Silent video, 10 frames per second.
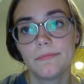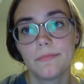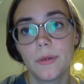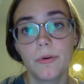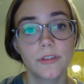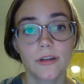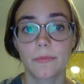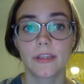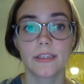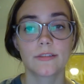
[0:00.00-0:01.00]
people are talking
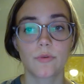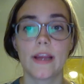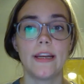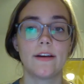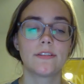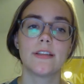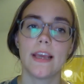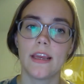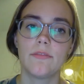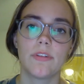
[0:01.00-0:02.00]
about this right now
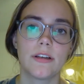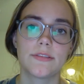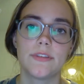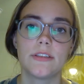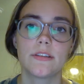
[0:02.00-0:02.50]
today in philosophy,